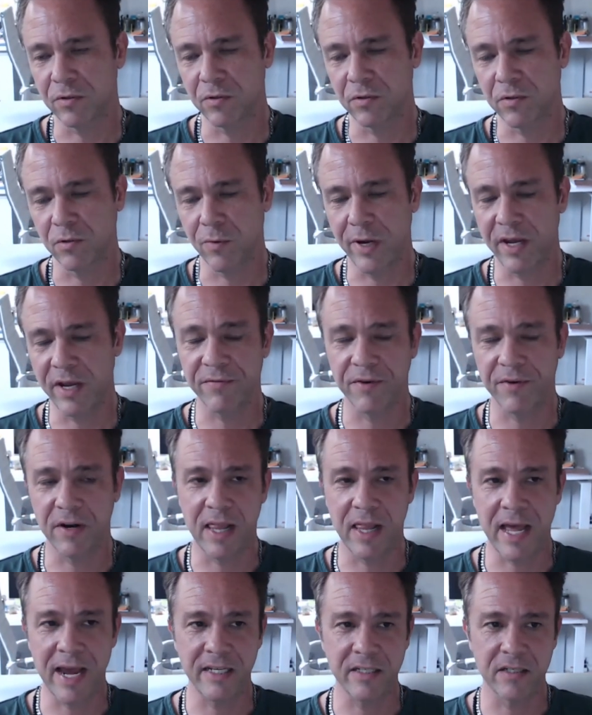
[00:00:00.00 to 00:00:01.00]
wait for a
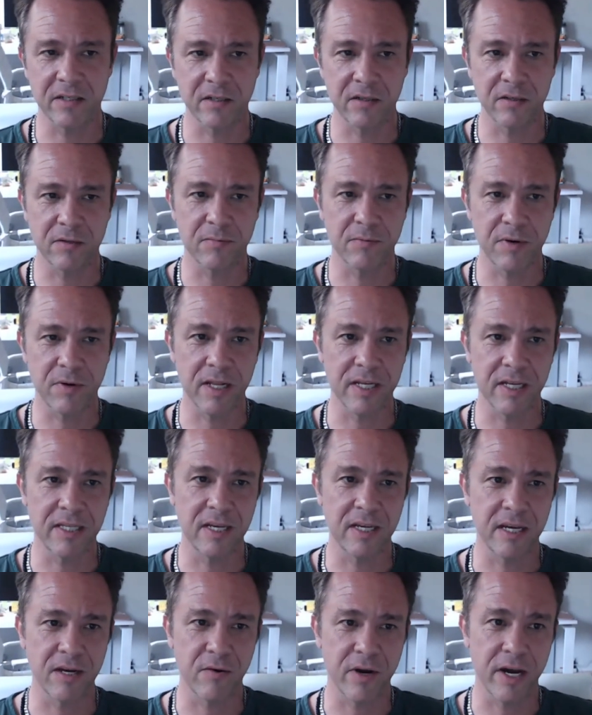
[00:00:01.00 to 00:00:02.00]
license, probably
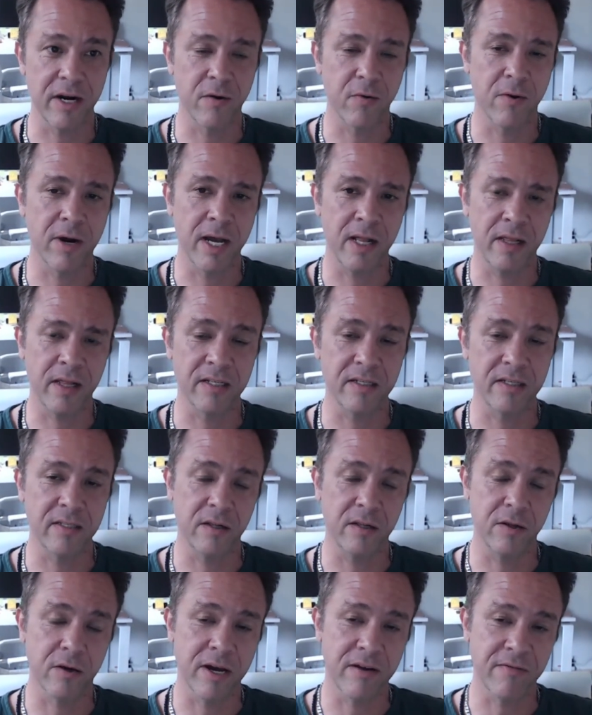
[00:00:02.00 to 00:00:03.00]
take quite a while. They still
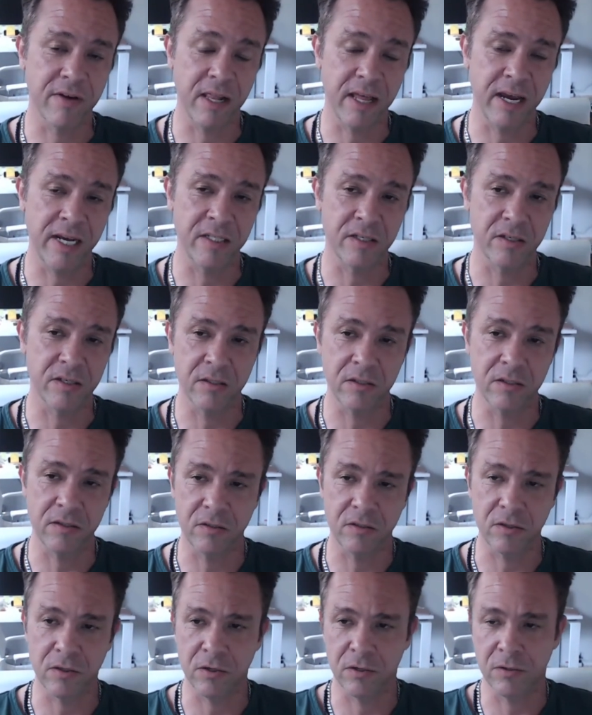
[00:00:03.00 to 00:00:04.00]
don't have a license.
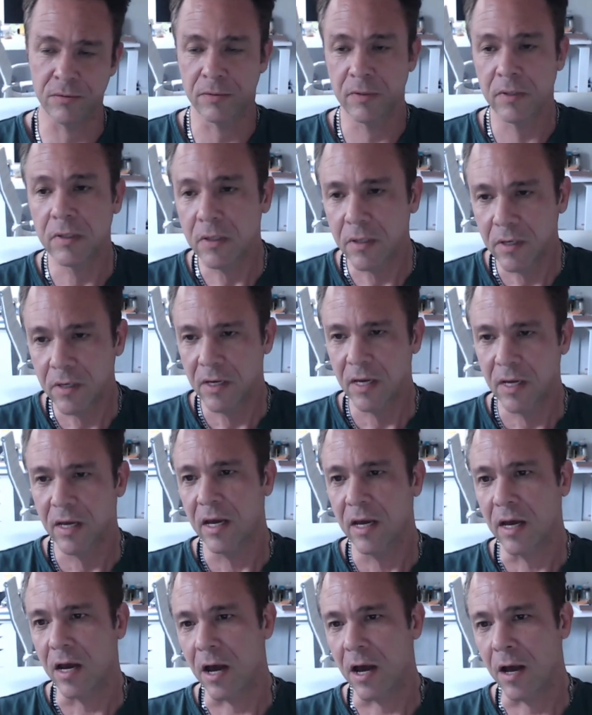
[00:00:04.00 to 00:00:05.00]
So
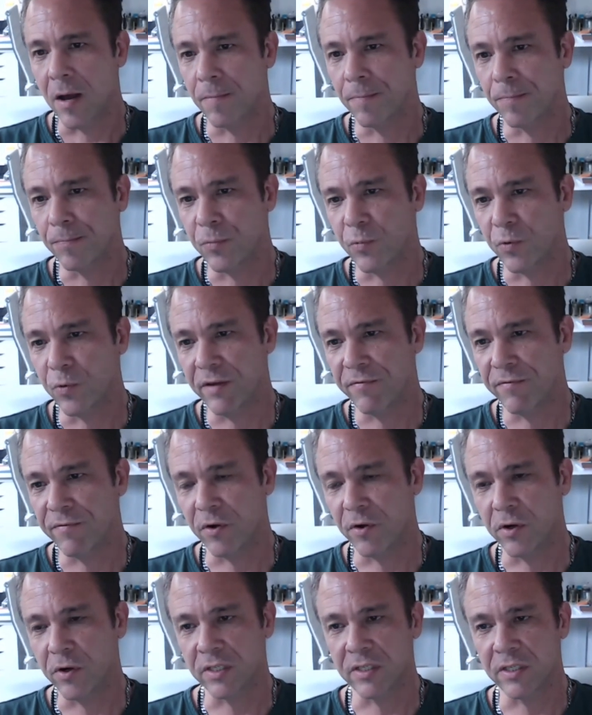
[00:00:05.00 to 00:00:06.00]
we
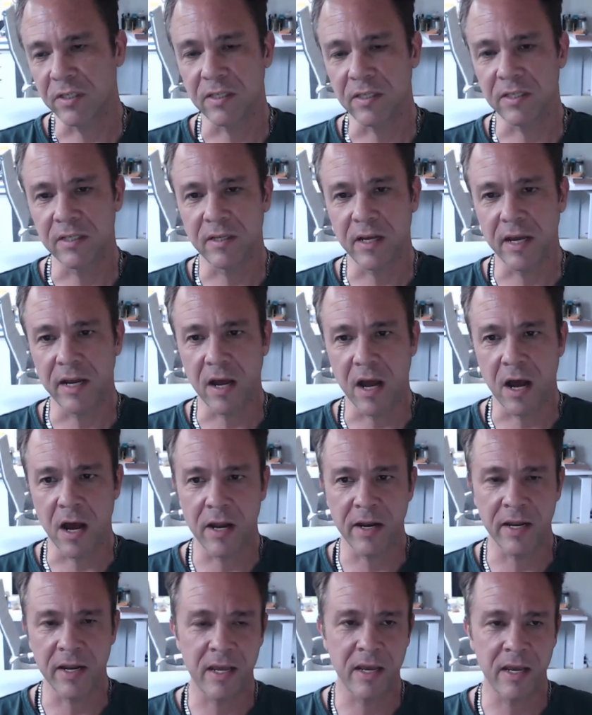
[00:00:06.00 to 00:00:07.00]
focused instead
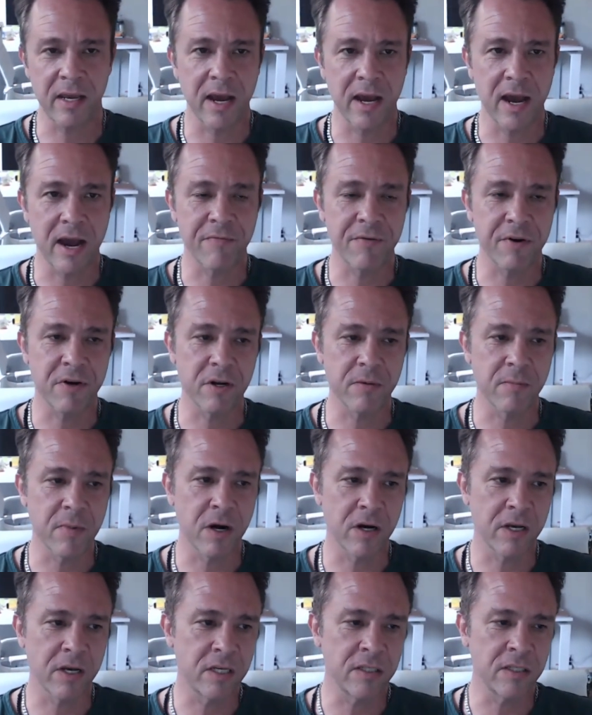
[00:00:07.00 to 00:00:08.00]
on the African
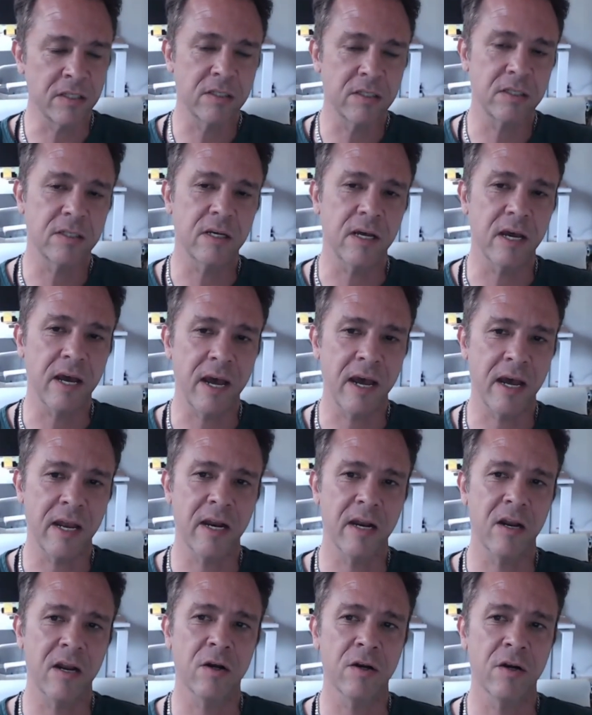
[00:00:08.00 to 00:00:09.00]
markets
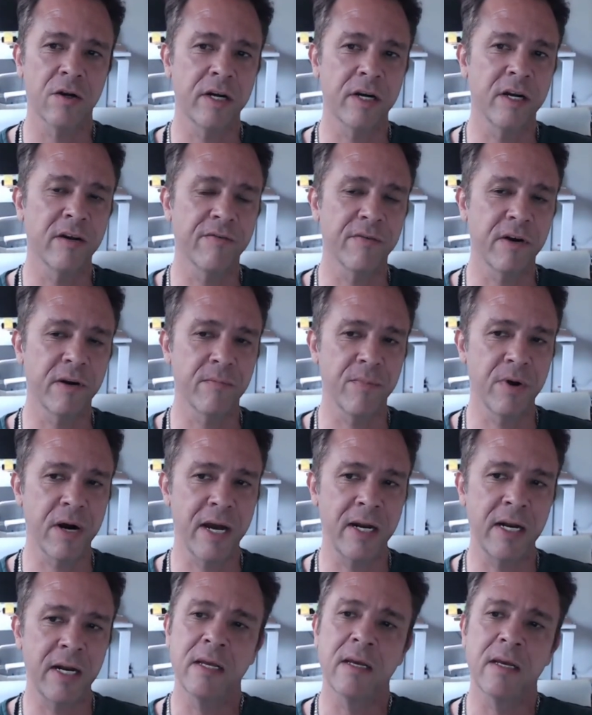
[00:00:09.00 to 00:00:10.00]
and under a different
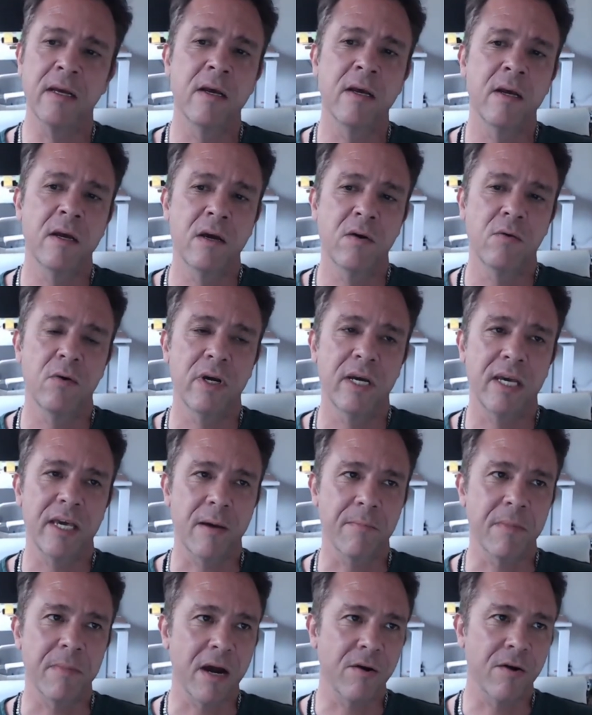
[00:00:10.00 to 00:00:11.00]
brand. We
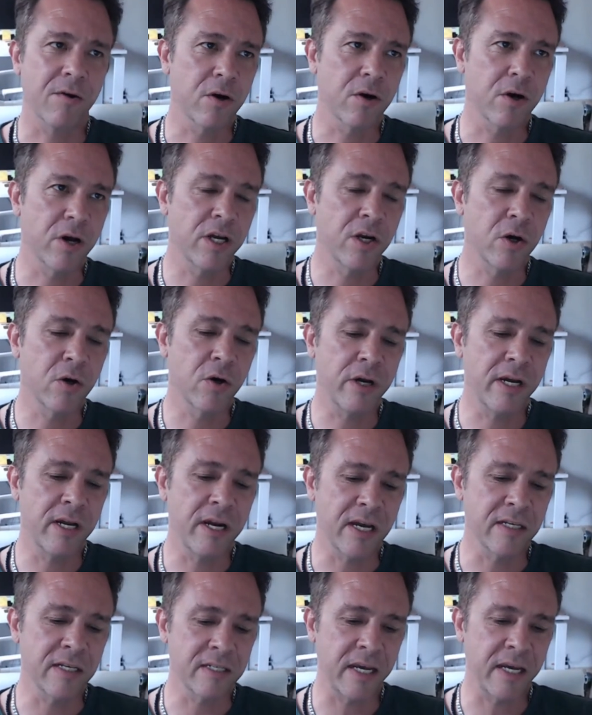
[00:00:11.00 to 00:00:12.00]
kept Caracoin going
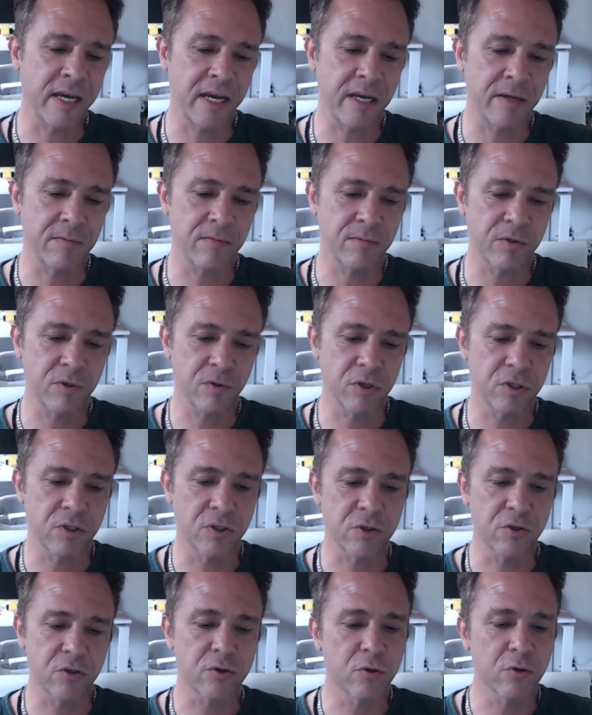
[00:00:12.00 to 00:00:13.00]
as a source
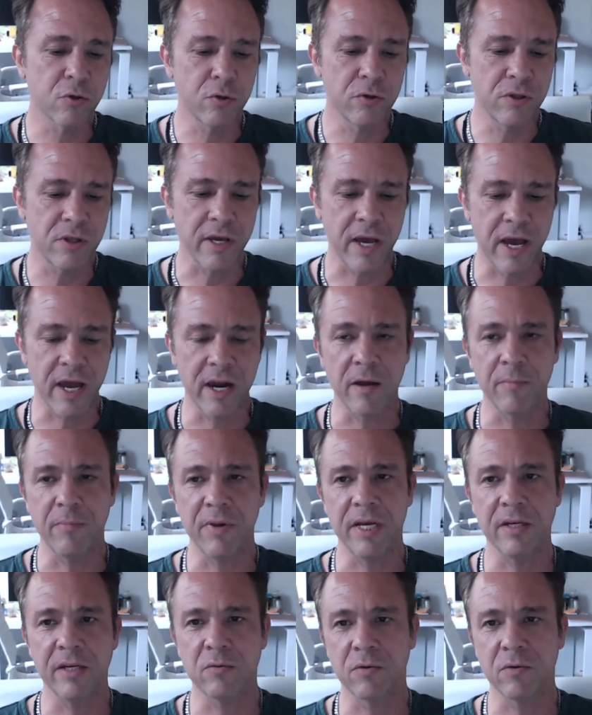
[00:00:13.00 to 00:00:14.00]
of truth and a
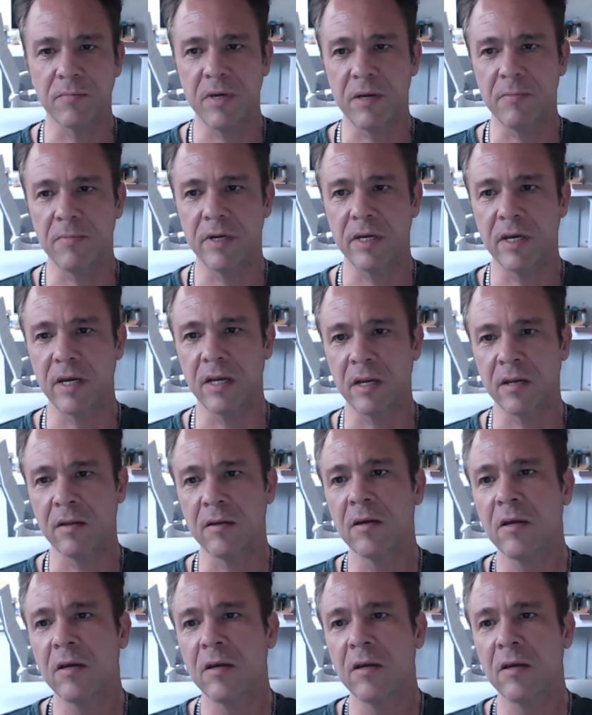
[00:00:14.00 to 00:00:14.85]
place where people can,